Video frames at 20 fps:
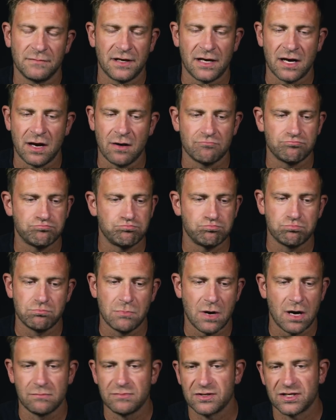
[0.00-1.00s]
you know,
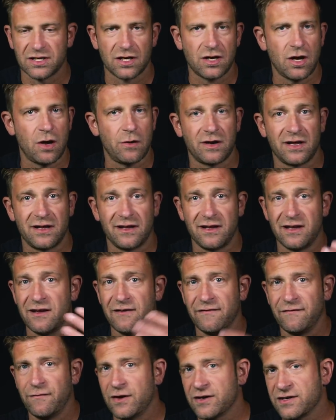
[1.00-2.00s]
I'm just going to call it,
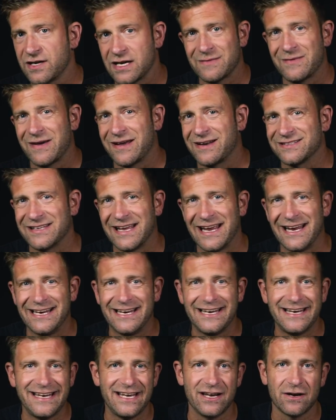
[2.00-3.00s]
if what you're talking about is A
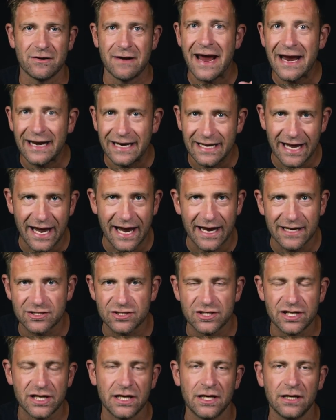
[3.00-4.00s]
D D or A D
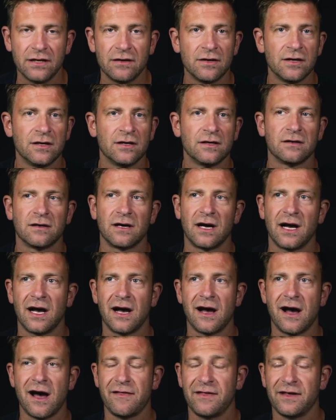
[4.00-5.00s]
H D,
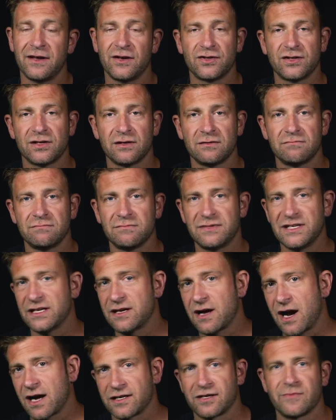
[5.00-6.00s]
uh, I think you should see a
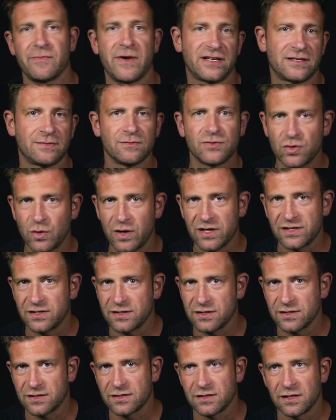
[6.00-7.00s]
doctor, make some
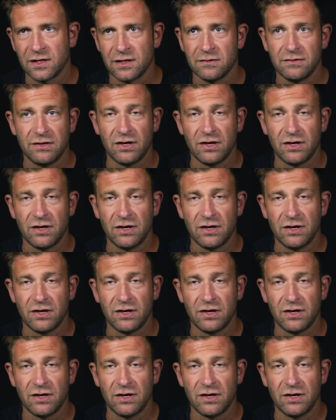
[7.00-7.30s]
choices.